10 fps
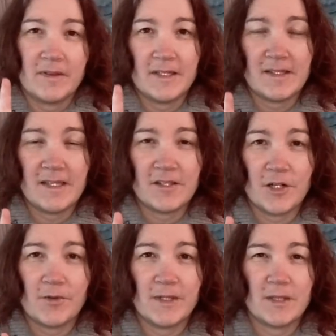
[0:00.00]
this
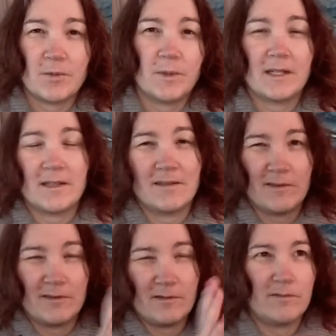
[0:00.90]
e-service will
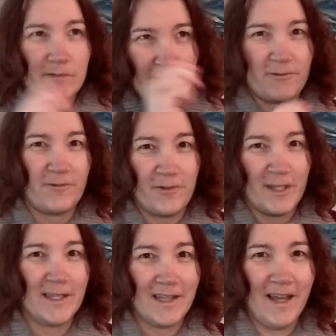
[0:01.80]

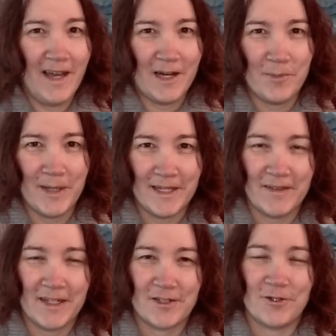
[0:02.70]
feel how many
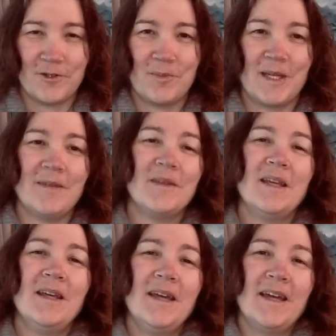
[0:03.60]
there should be.
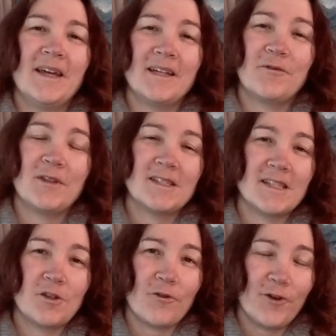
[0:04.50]
And if this
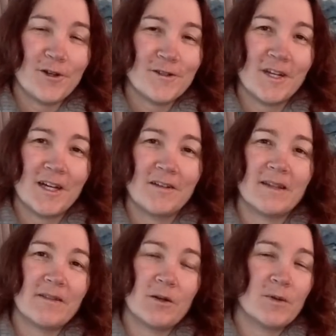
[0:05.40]
is your first year,
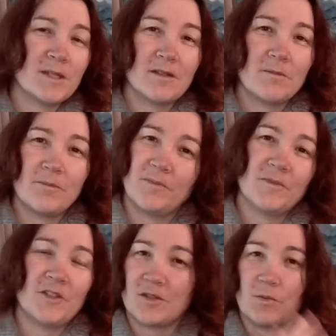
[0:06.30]
then there is
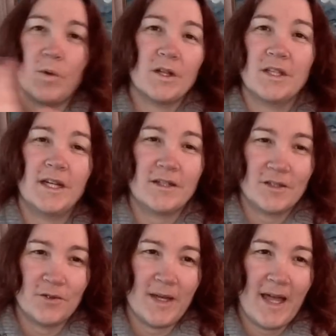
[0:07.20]
just 1 year
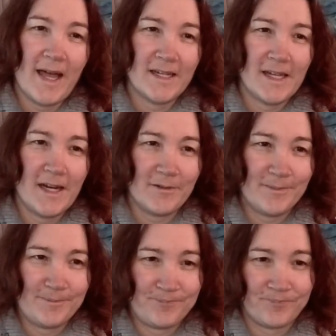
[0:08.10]
to add here.